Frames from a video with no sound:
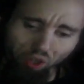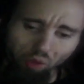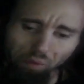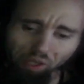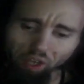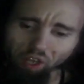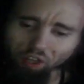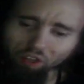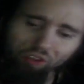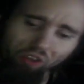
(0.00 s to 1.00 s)

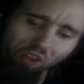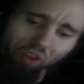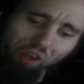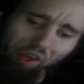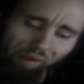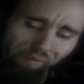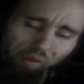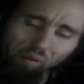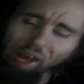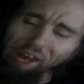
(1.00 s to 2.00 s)
because if
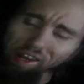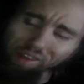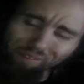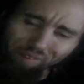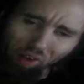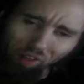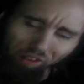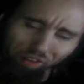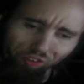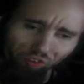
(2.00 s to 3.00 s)
you hadn't have
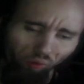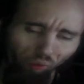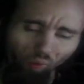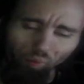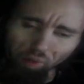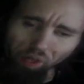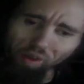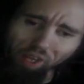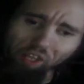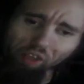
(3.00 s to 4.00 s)
fucking trolled me
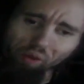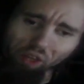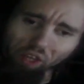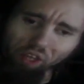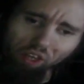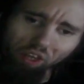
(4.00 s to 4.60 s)
like you did,